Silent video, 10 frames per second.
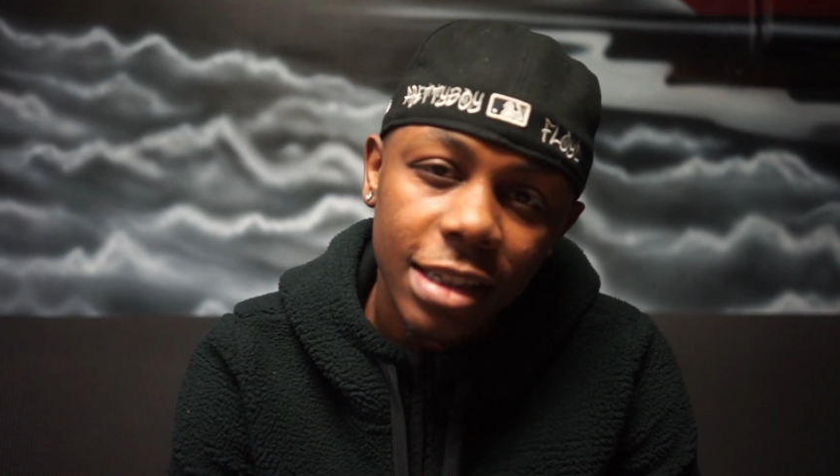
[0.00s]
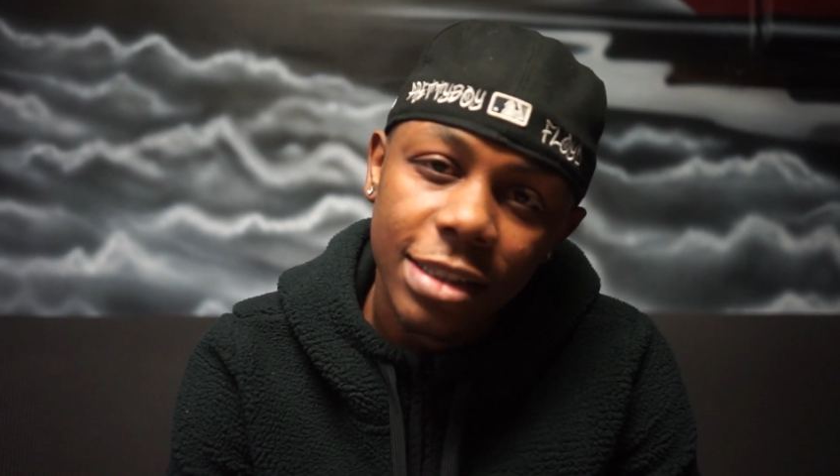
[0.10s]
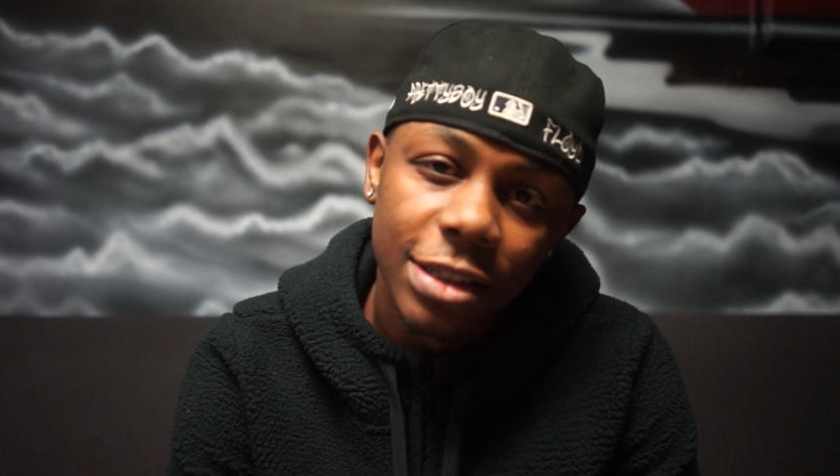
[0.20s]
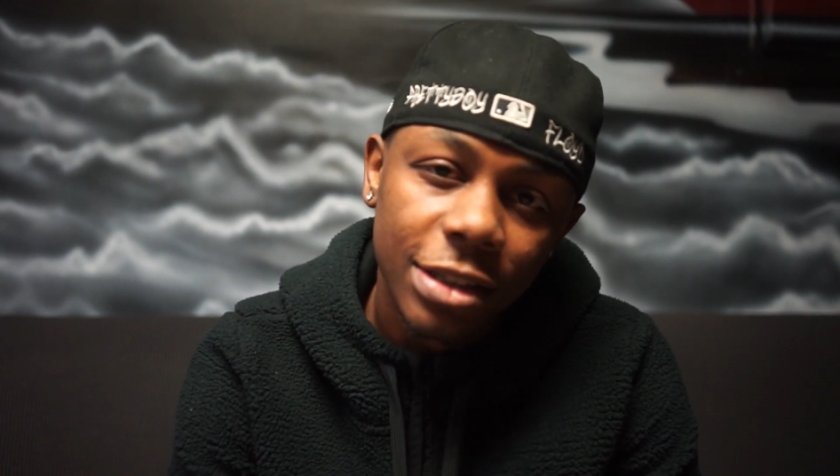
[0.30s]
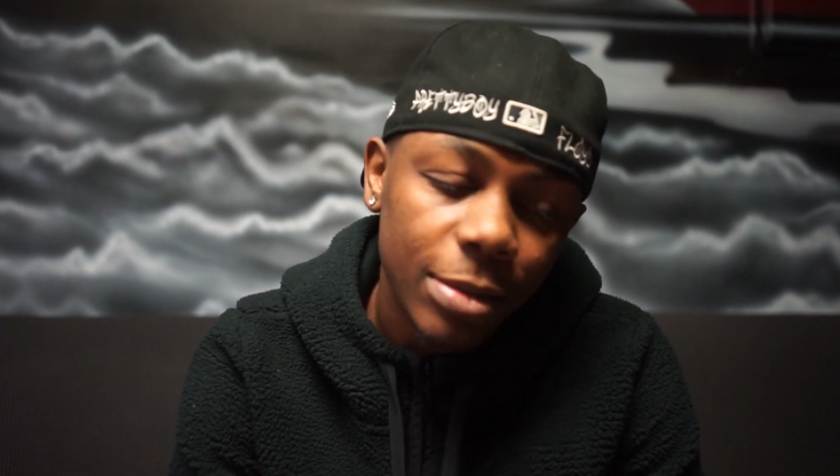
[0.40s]

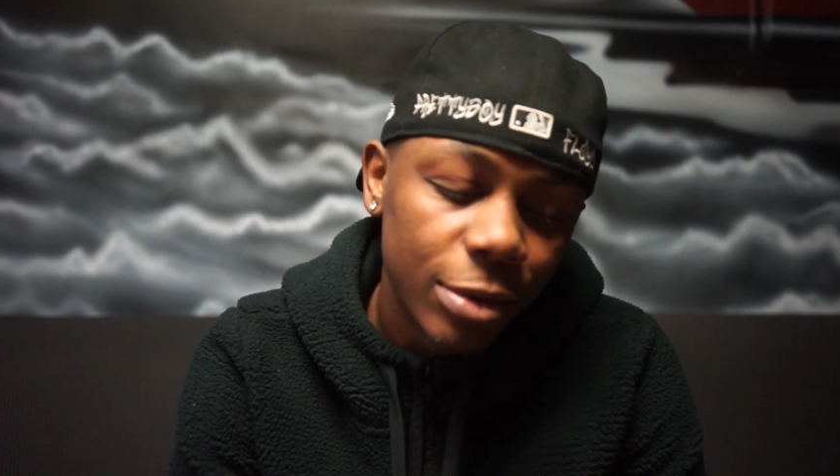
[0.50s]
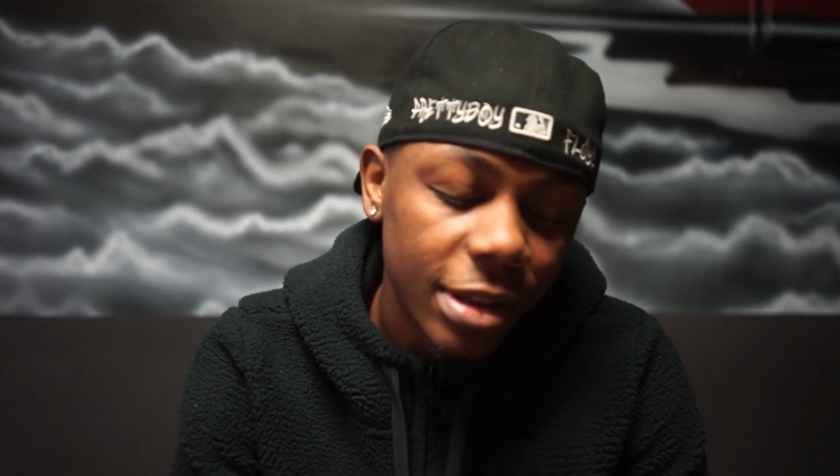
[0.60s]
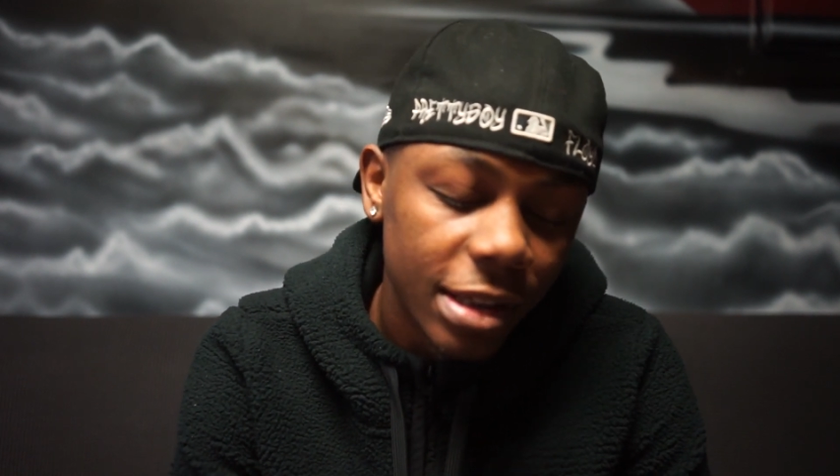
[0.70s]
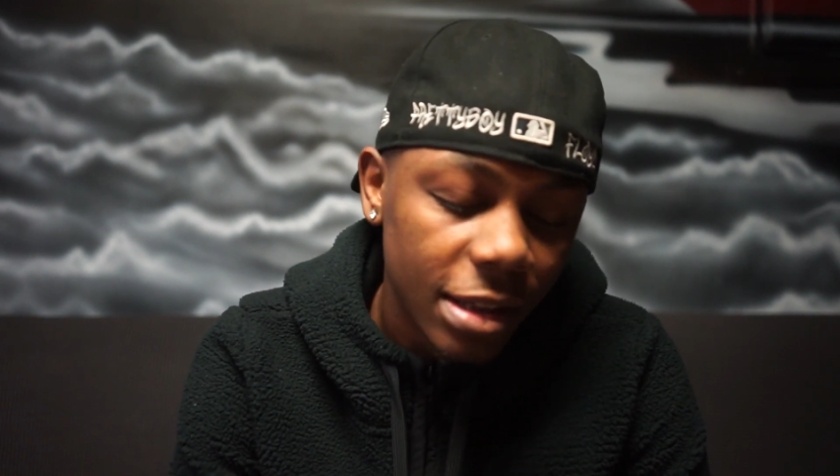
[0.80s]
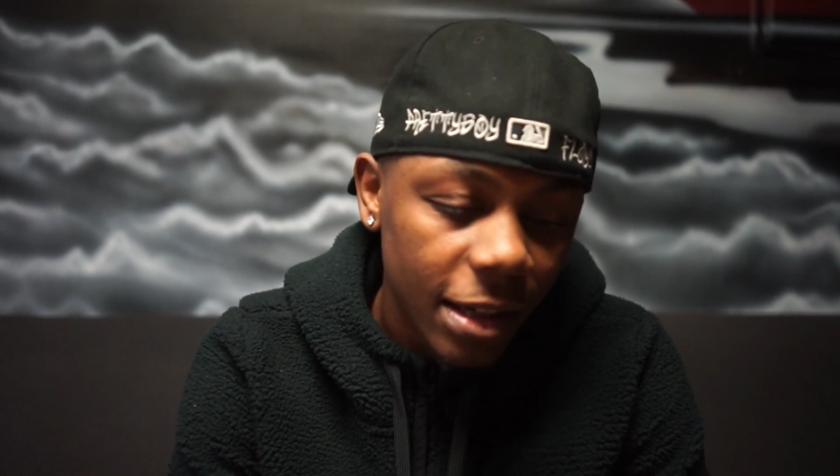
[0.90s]
and just simple
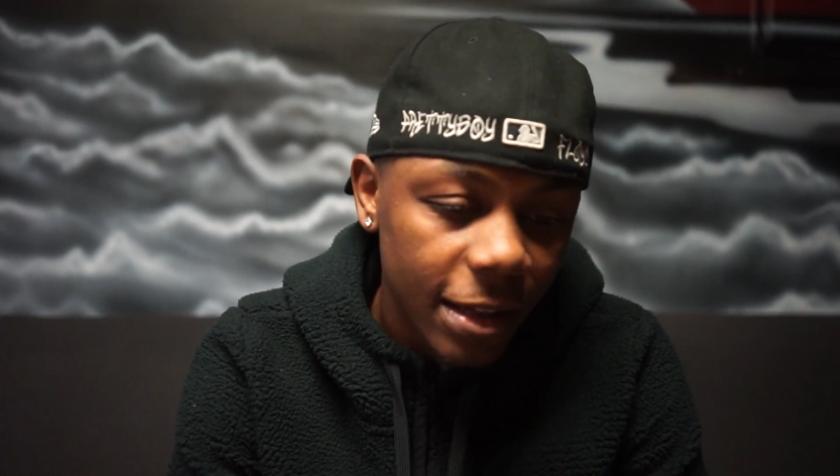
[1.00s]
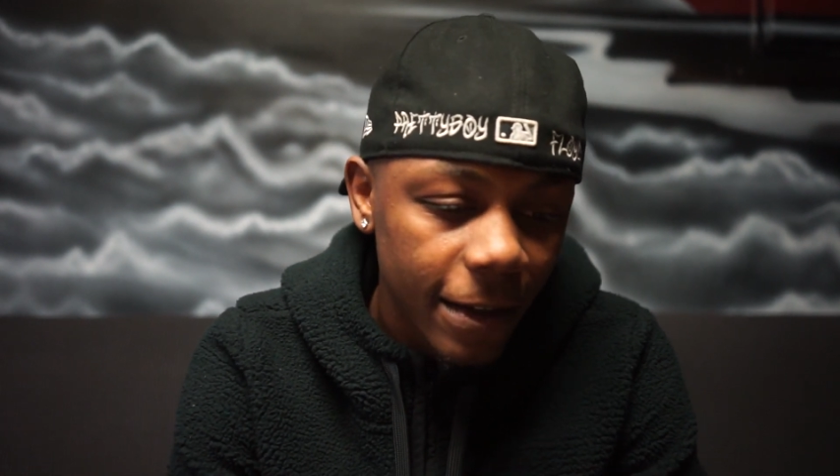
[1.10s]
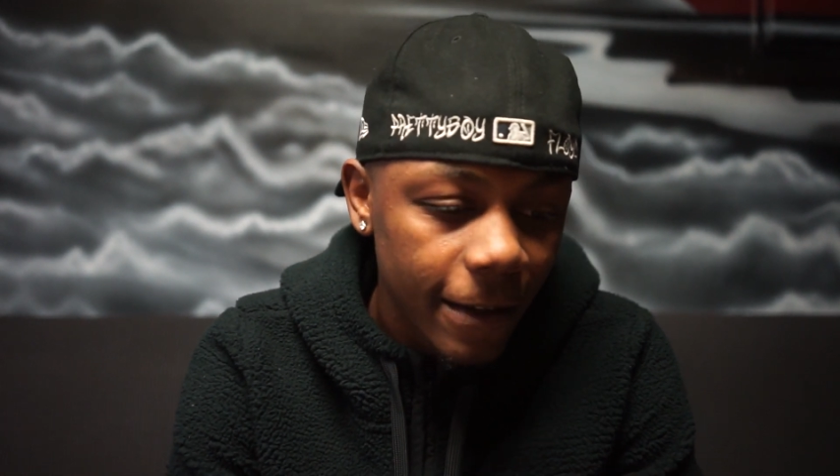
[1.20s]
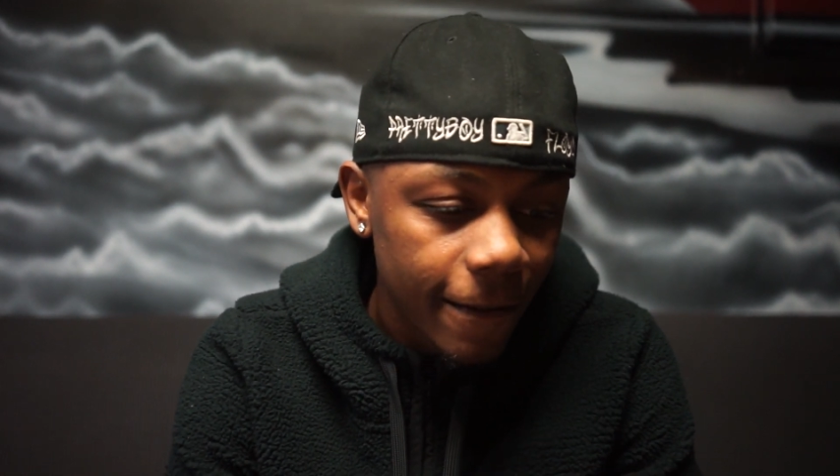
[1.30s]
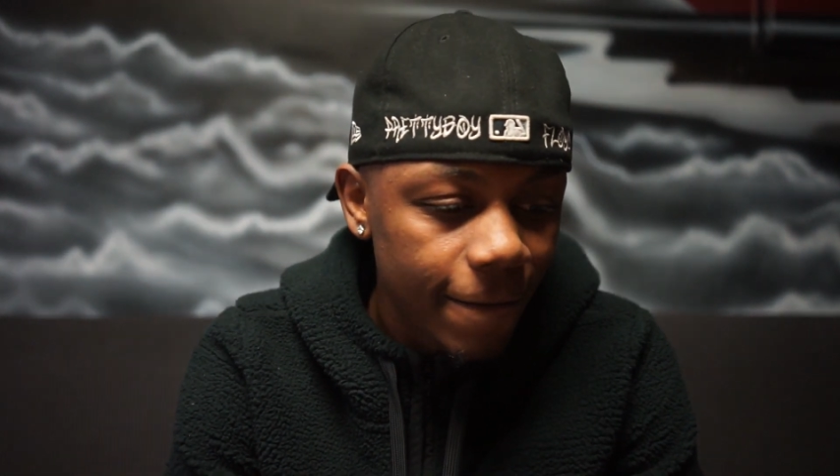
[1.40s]
things like
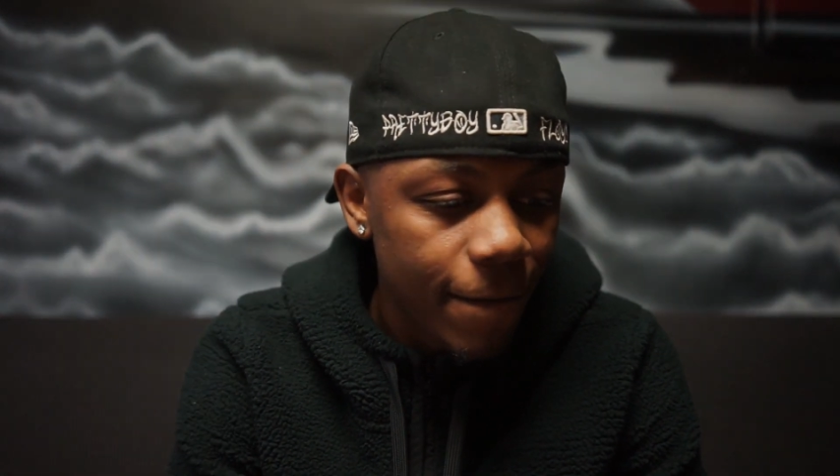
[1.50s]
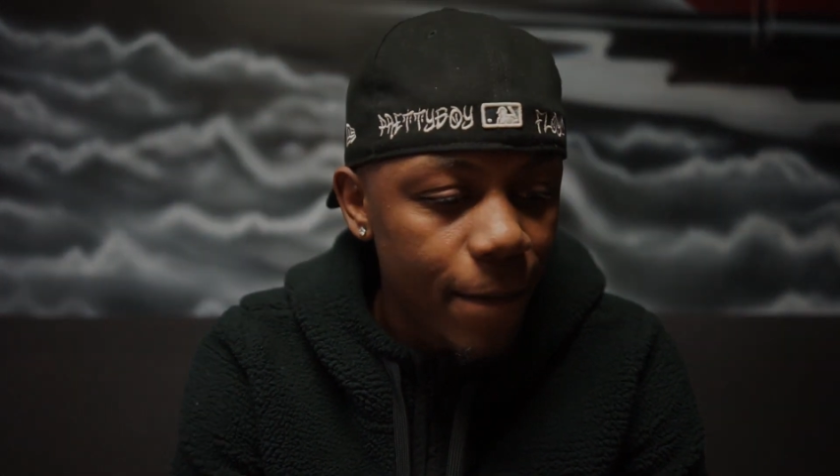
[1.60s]
that.